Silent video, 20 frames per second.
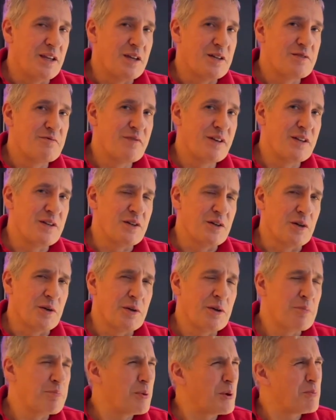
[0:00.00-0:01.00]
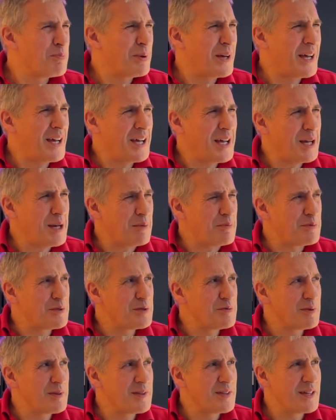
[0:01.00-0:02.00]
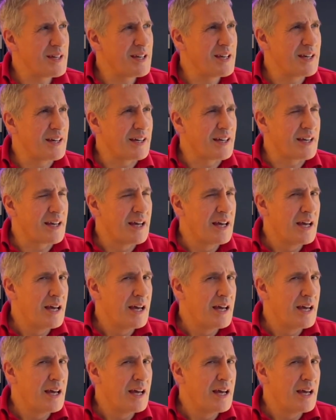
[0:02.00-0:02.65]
this video but perhaps we're thinking